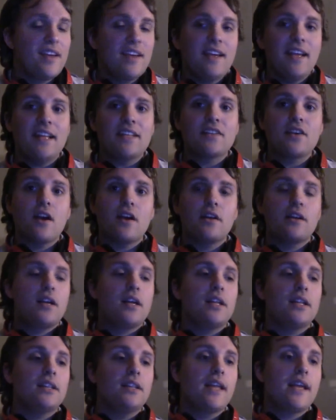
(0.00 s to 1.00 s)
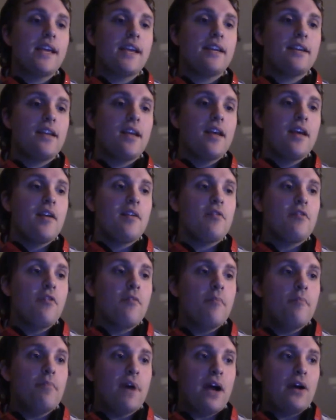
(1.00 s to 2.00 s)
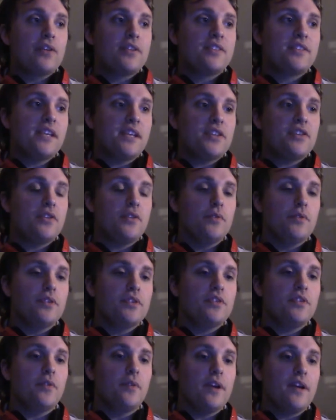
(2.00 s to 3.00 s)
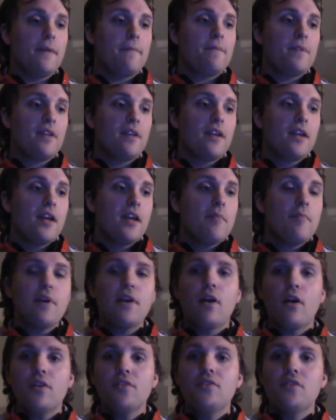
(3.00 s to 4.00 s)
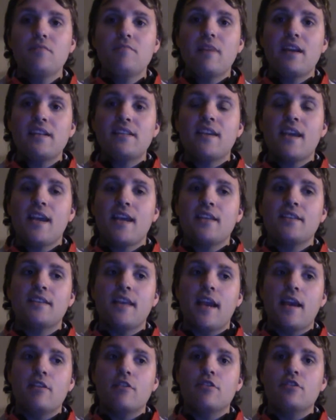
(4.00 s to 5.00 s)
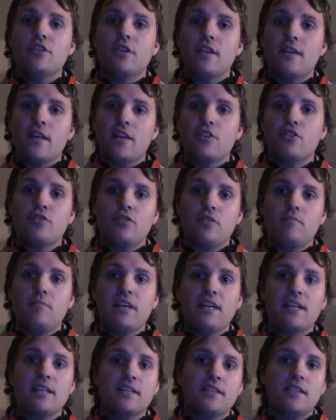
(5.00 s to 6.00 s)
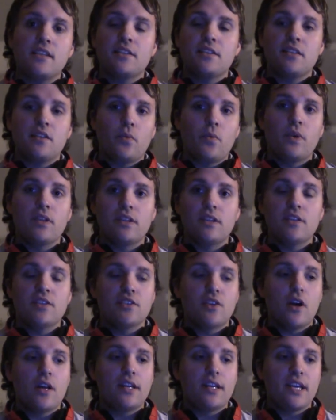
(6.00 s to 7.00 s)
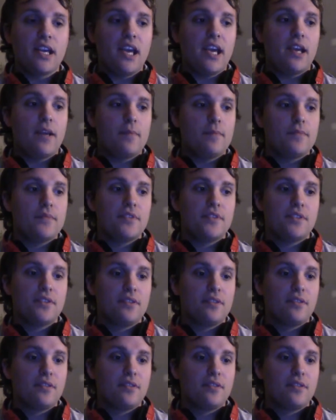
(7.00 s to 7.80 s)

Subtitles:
It's got a light, bouncy tune to it, but also maintains the energy that should be consistent with the Sonic games.